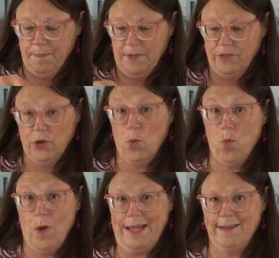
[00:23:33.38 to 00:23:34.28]
So
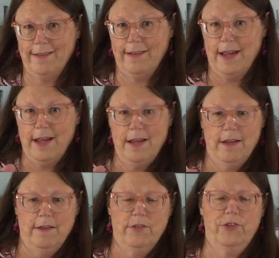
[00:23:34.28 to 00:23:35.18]
Wednesday
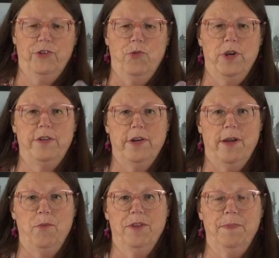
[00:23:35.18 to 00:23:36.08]
is story
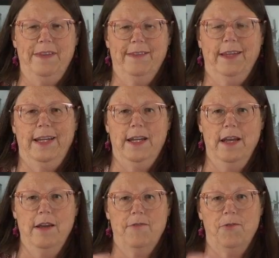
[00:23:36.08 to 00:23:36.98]
time with Miss Selena
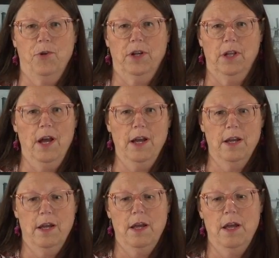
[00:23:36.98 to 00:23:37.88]
at 4 o'clock.
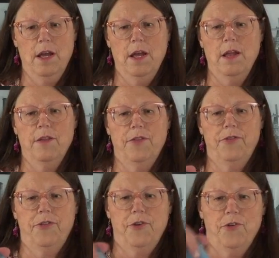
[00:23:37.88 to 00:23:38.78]

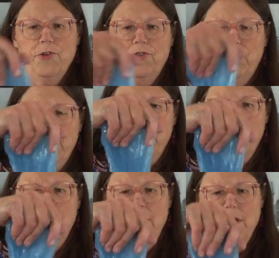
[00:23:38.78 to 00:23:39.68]

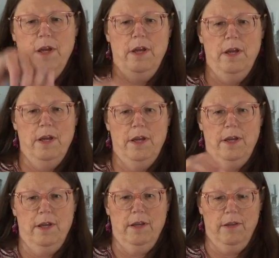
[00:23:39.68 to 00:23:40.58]
Thursday
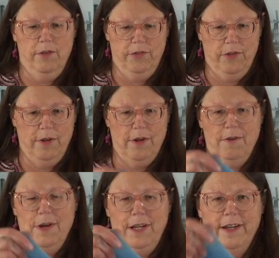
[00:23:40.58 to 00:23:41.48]
is, oh,
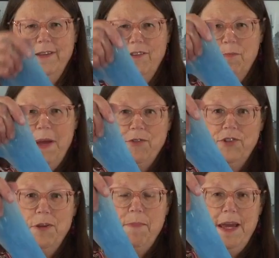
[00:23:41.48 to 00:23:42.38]
I like this,
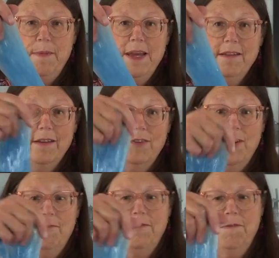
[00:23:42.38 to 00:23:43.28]
Bouncing Babies at
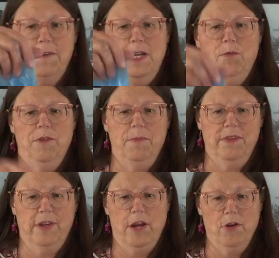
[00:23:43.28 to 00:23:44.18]
10:15 with Miss
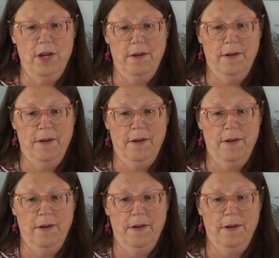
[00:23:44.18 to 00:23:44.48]
Karen.